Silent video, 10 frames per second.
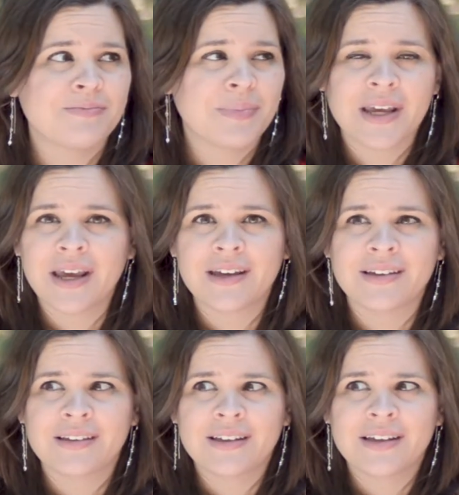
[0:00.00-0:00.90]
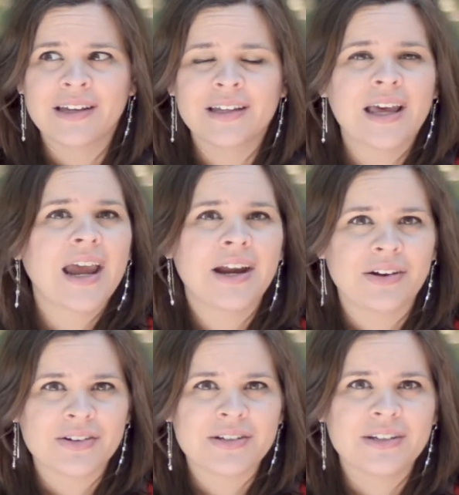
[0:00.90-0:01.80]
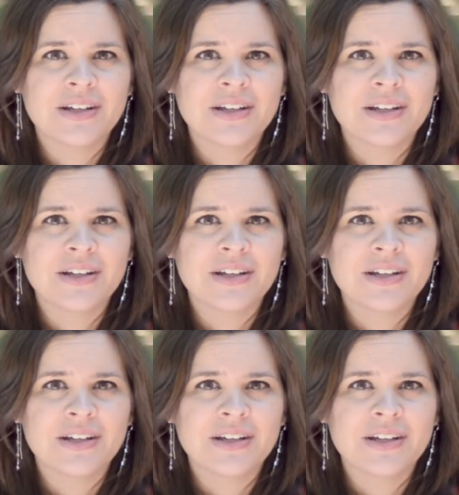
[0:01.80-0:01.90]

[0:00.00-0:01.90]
being haters.